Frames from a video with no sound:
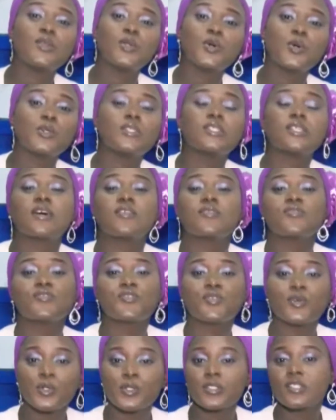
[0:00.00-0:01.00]
nose, and
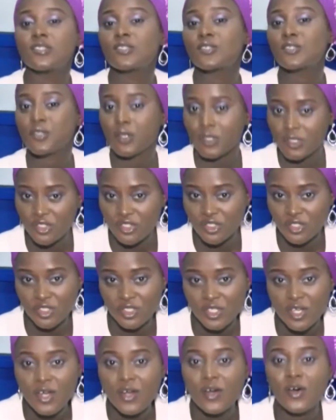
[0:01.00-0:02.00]
throat surgeon
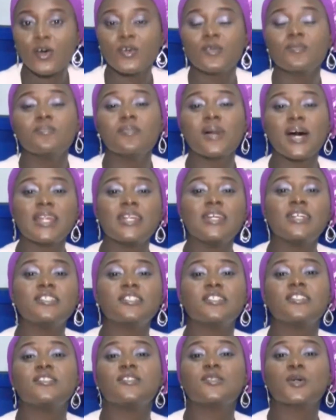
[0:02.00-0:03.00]
on
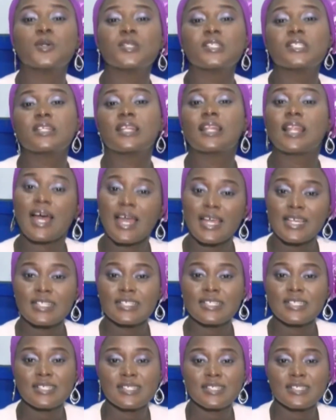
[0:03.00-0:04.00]
managing
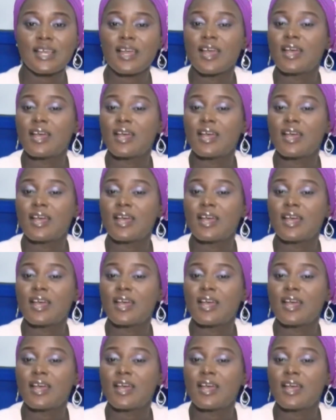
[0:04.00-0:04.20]
tonsillitis.